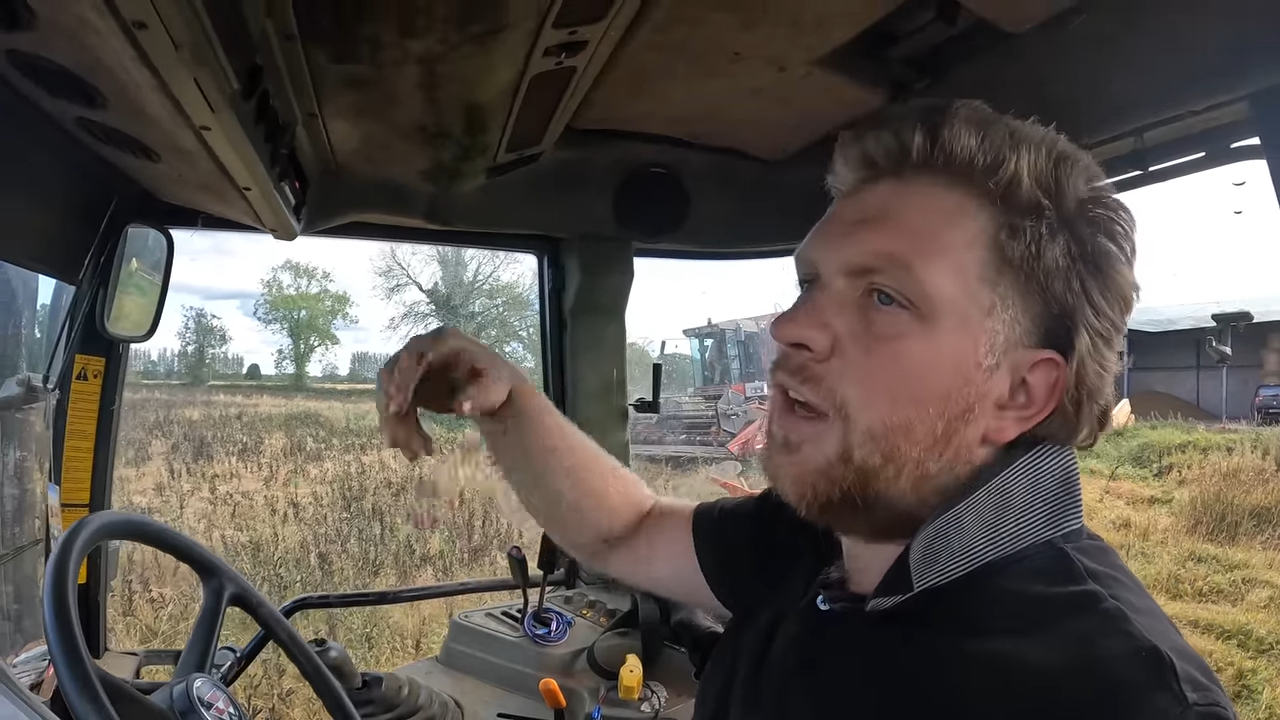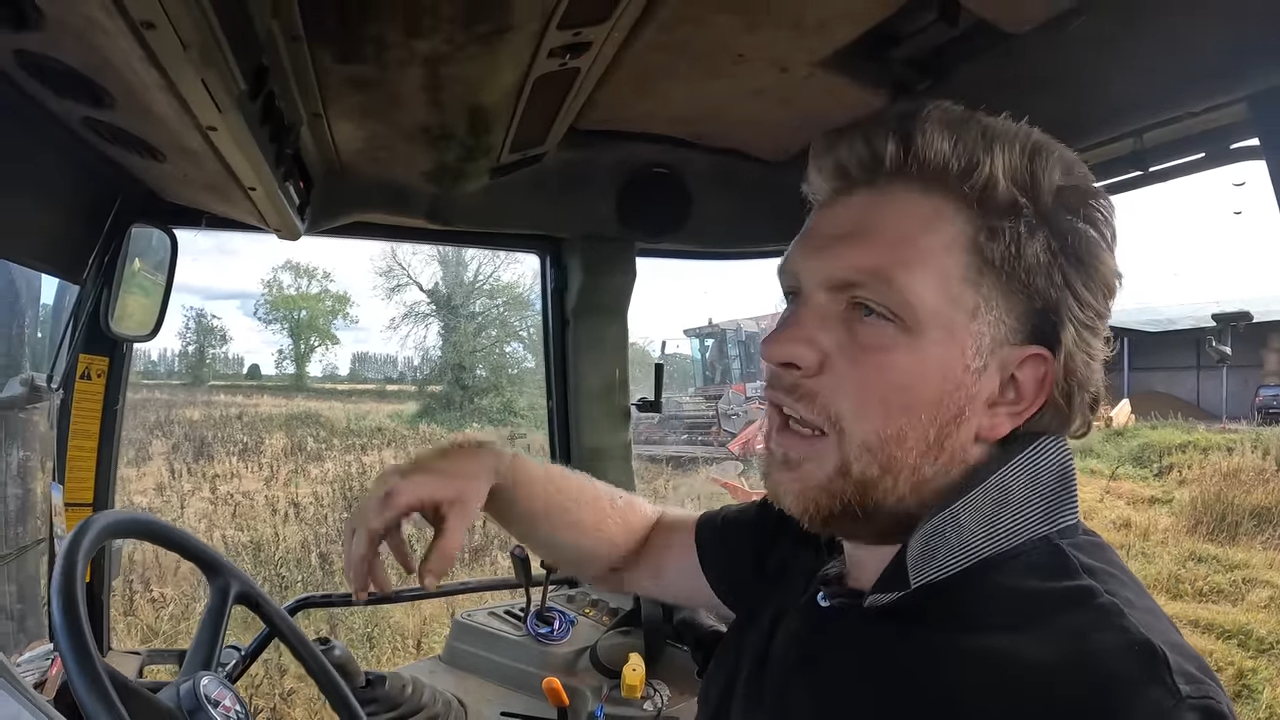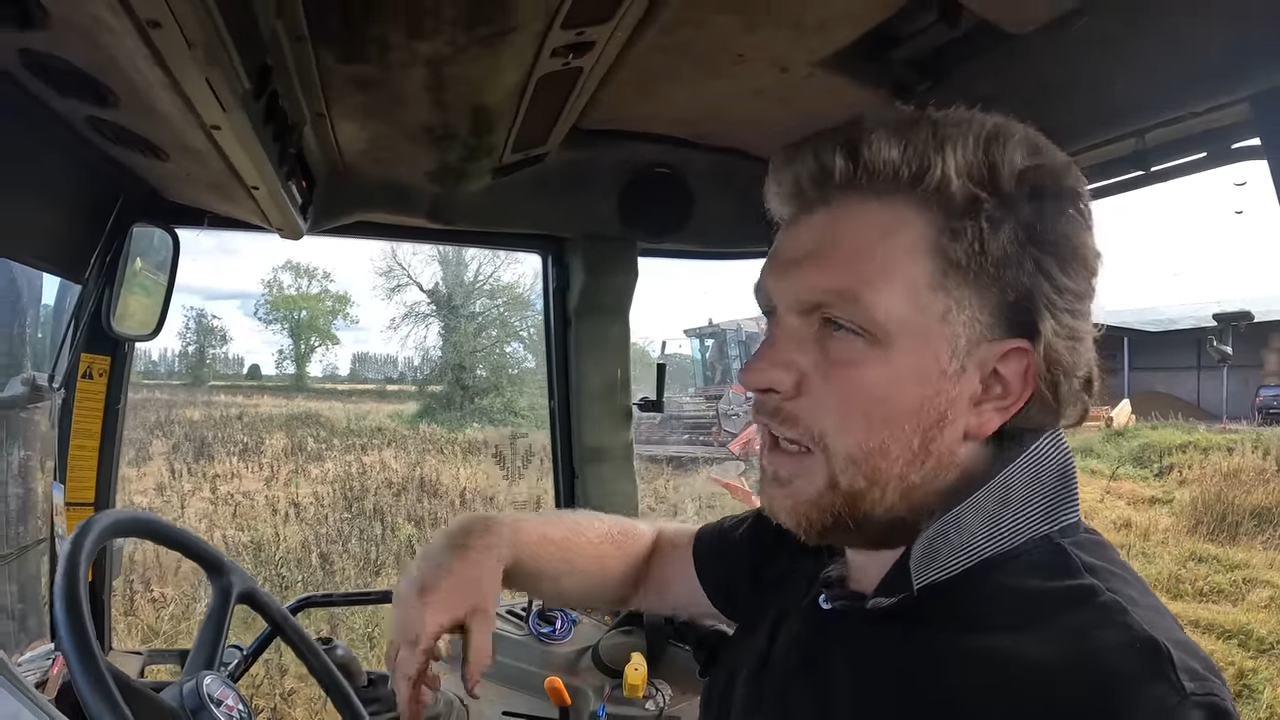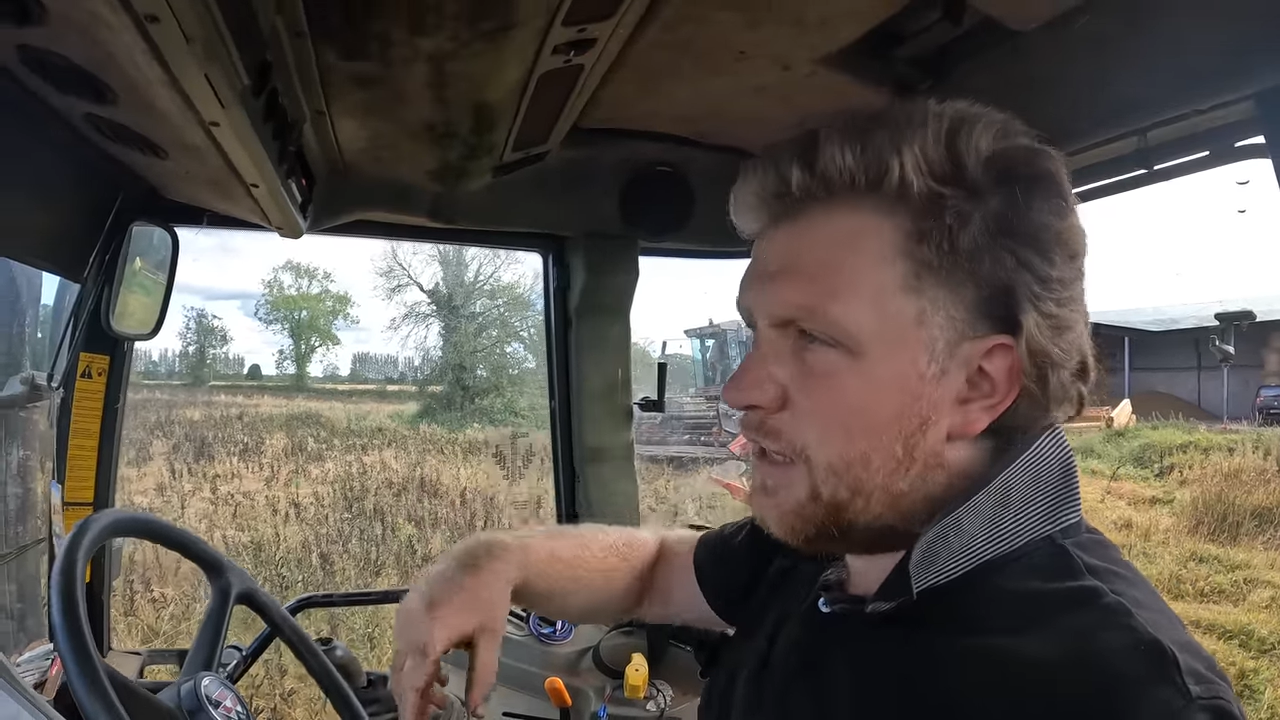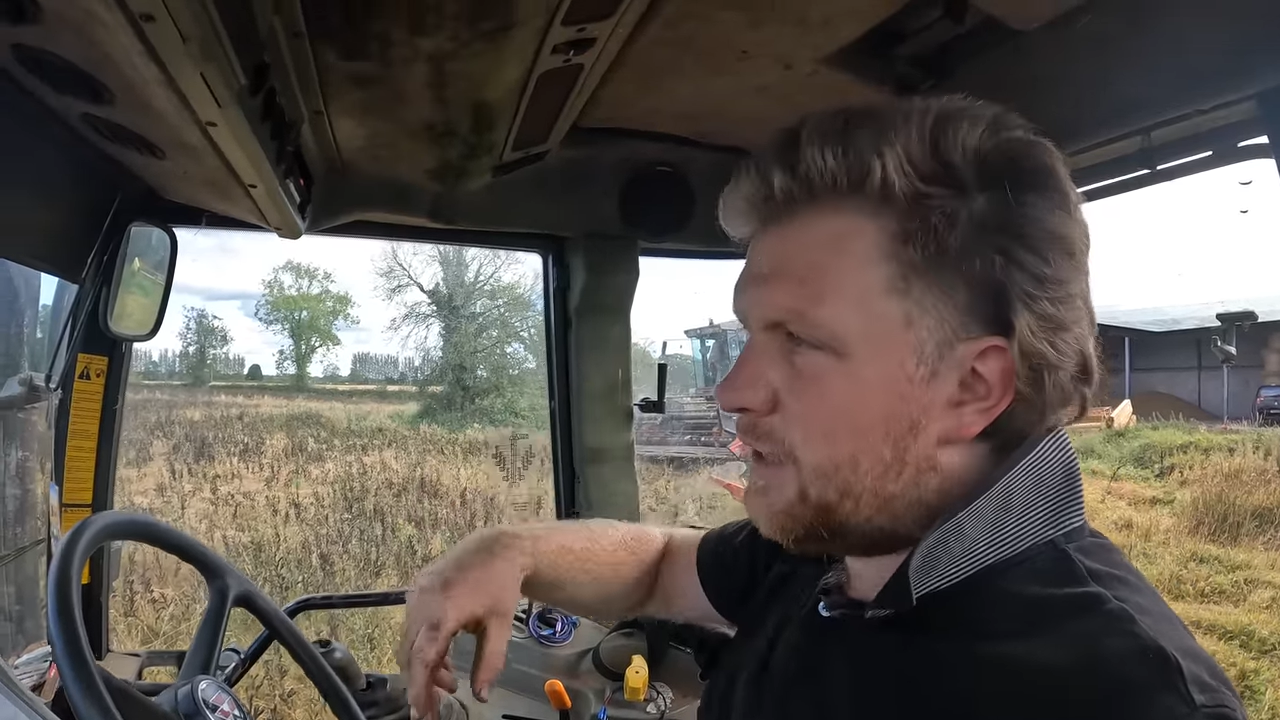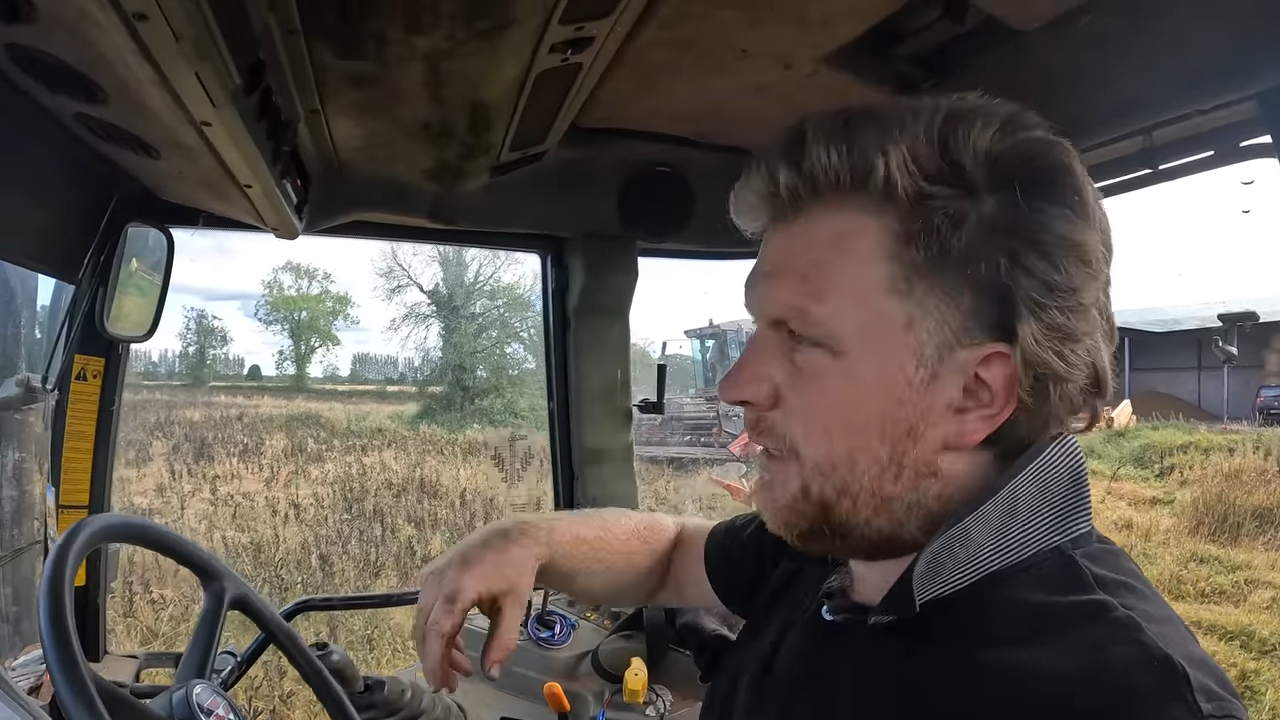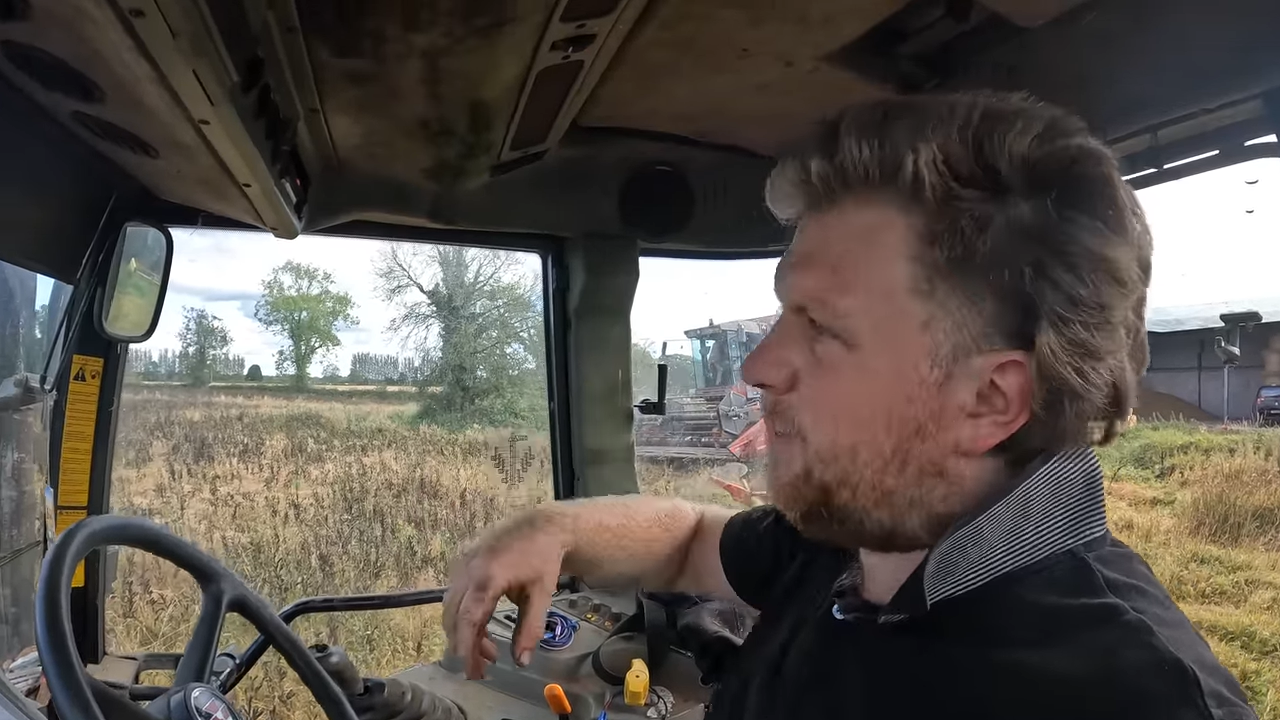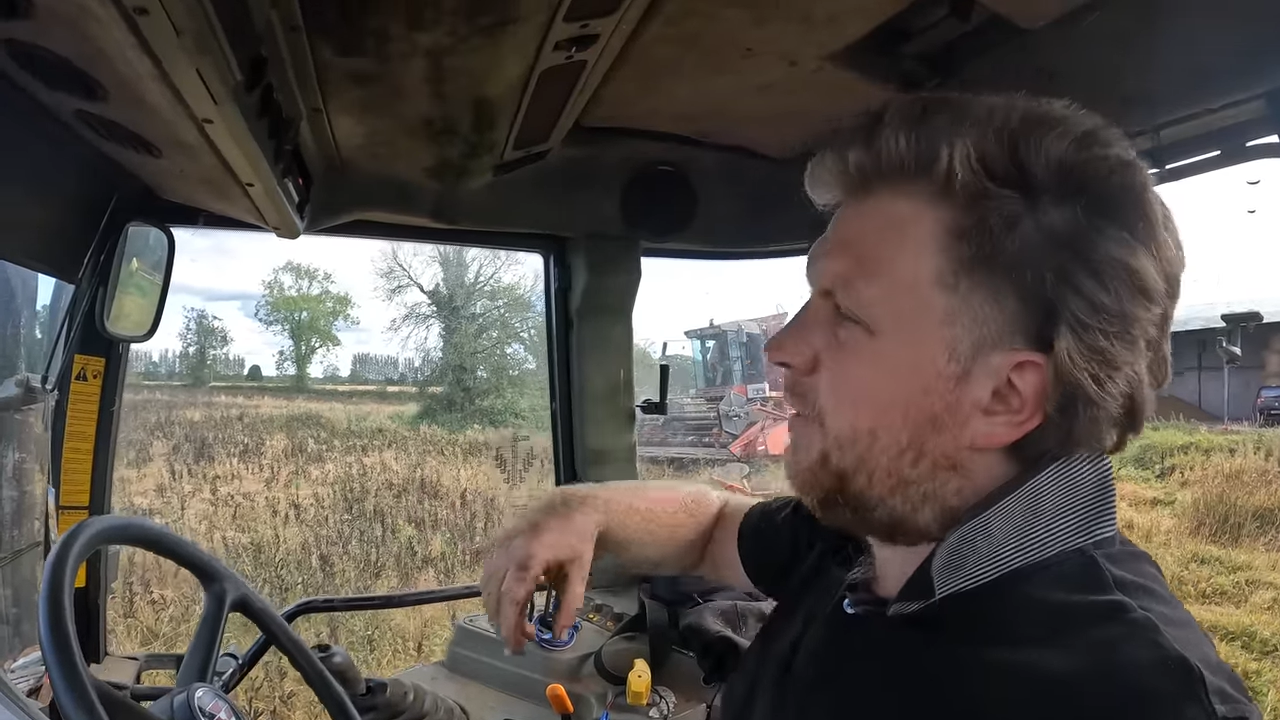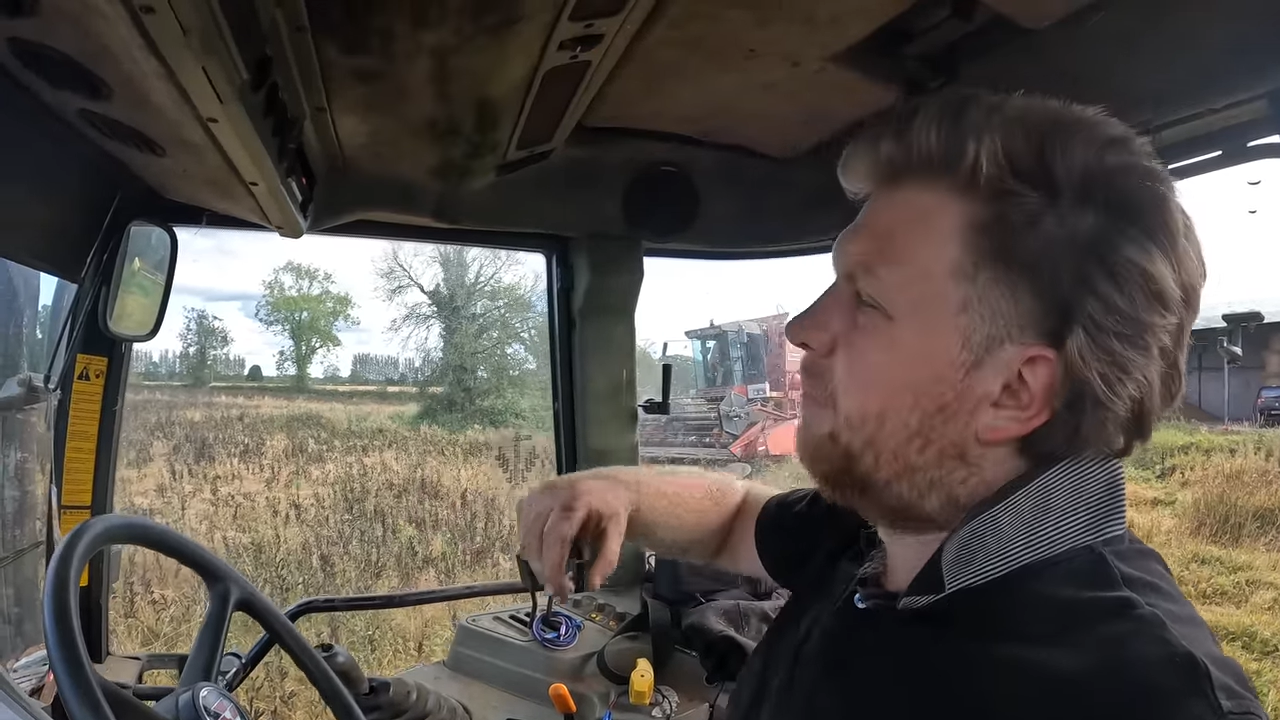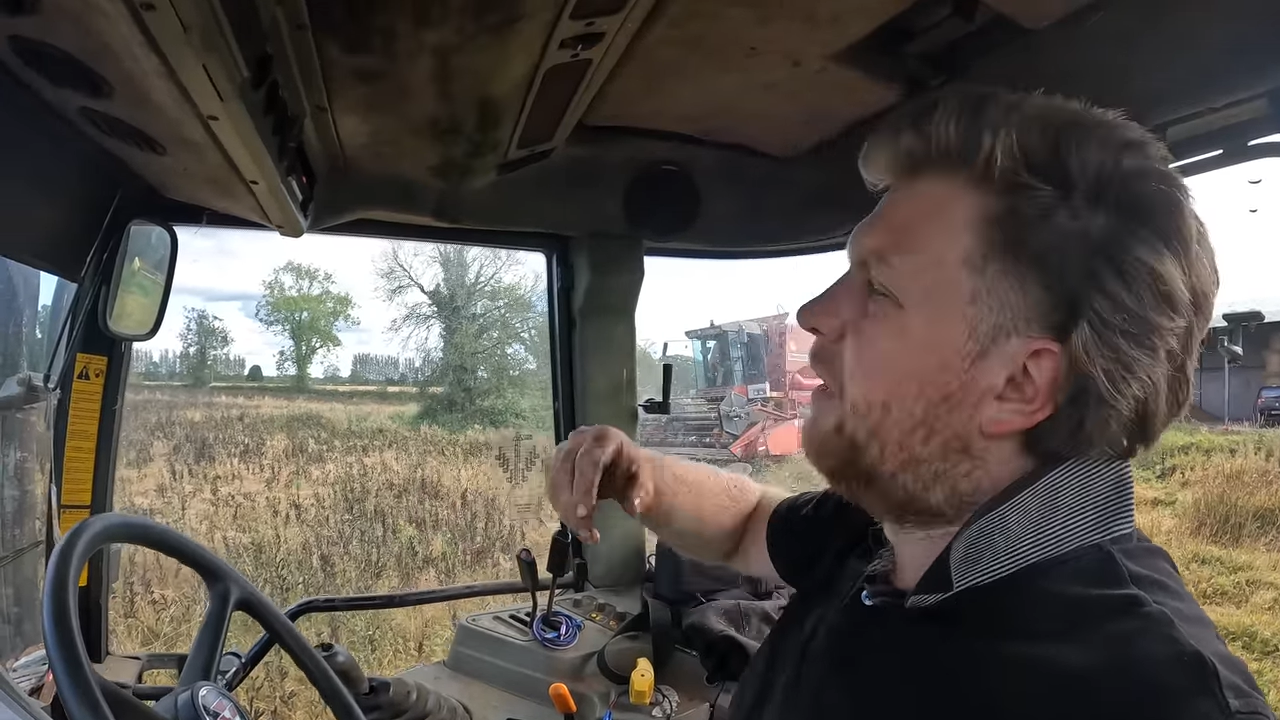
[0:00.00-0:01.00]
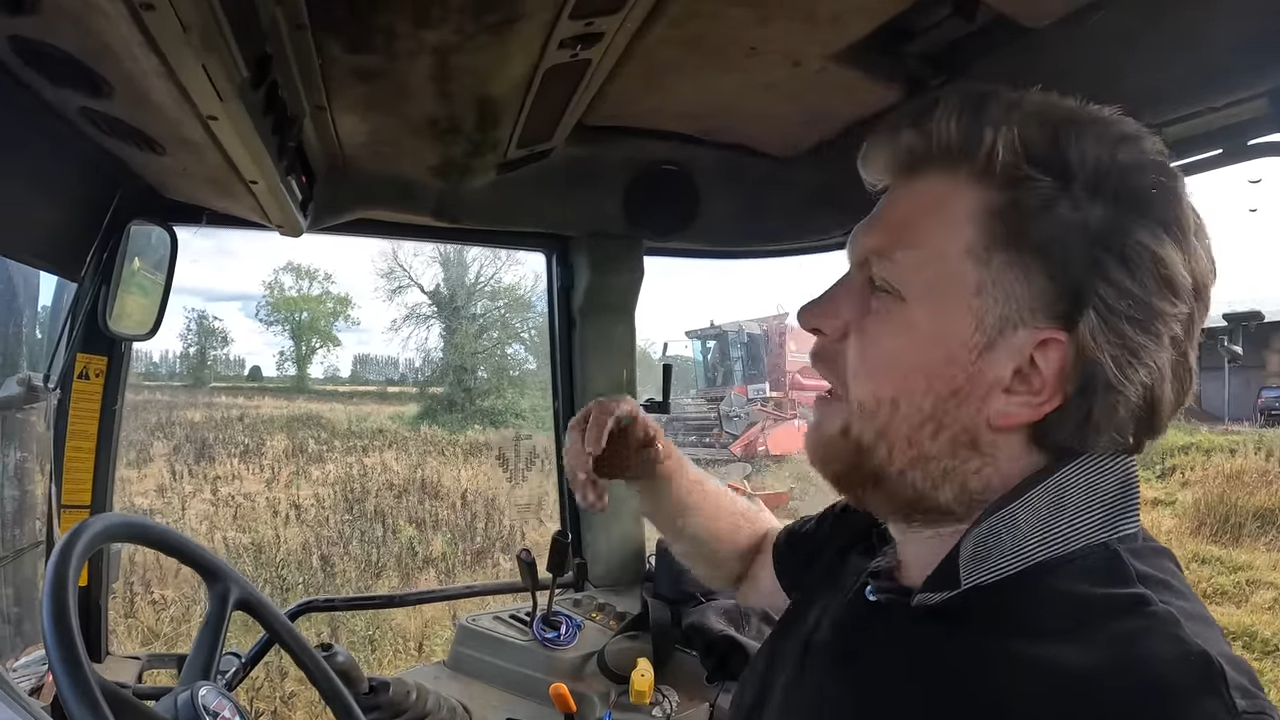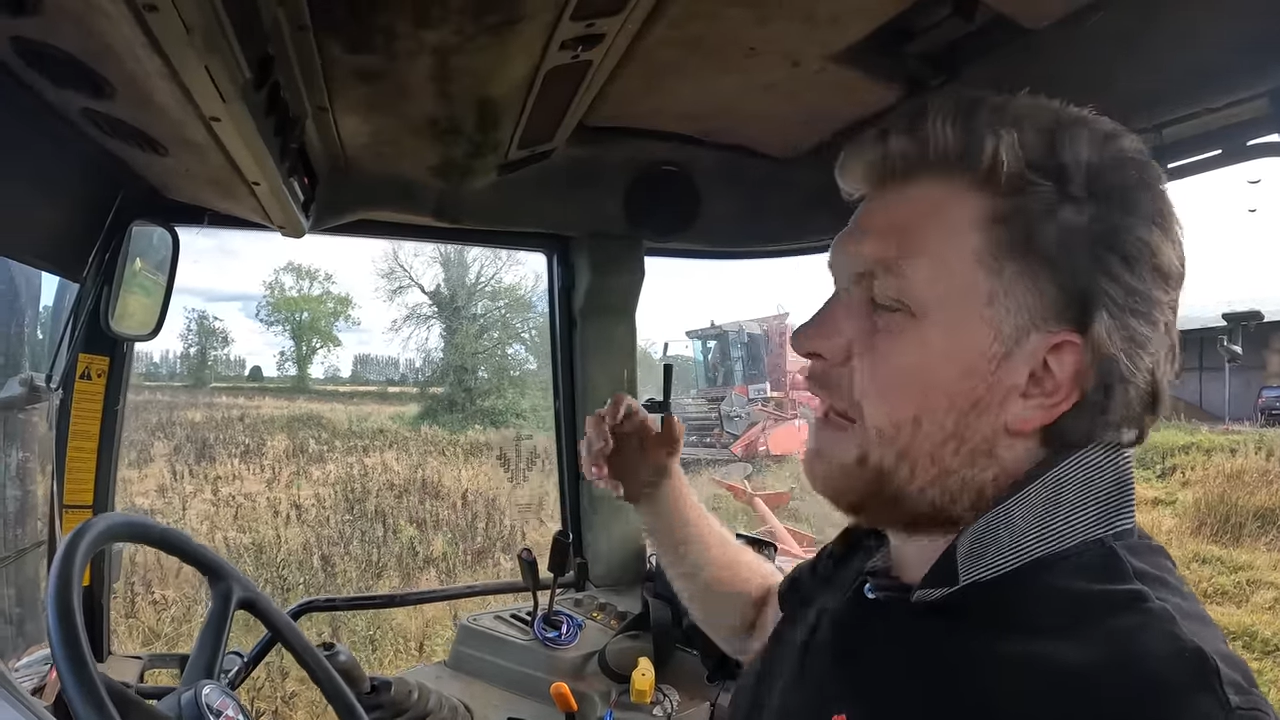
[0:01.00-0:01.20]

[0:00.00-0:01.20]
and then tip them